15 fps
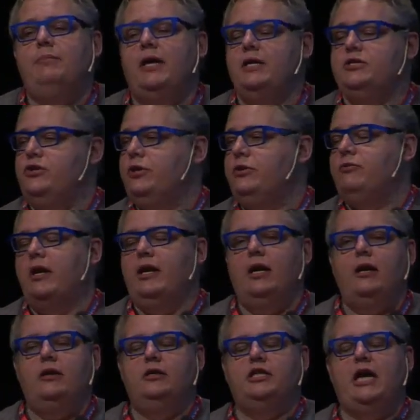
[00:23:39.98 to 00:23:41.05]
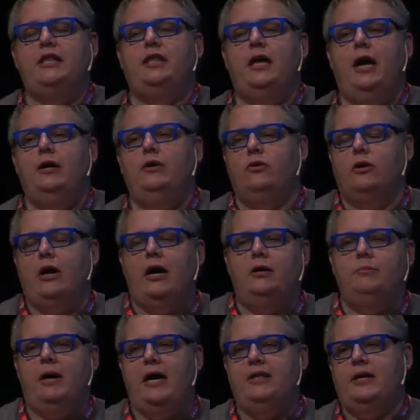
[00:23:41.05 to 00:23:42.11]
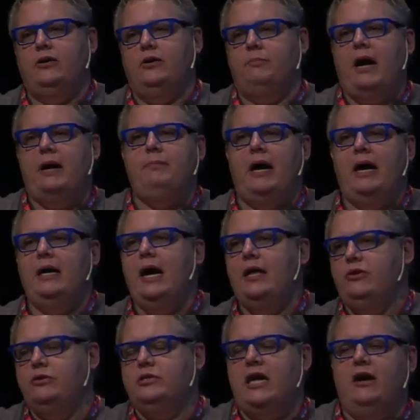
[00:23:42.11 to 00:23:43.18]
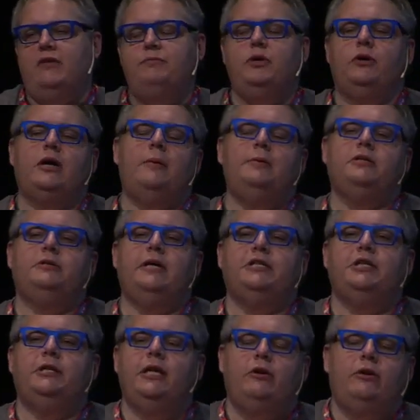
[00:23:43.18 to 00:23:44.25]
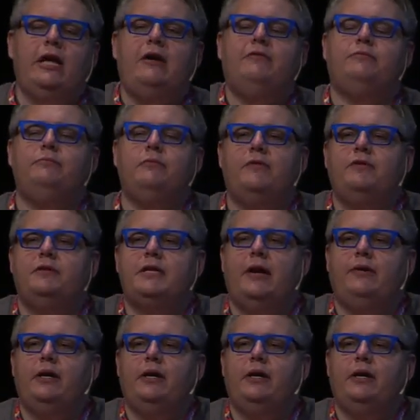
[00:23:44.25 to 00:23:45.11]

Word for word: because you can run it under Jython or Iron Python or PyPy, and those have pure garbage collection. They don't have. No, I mean,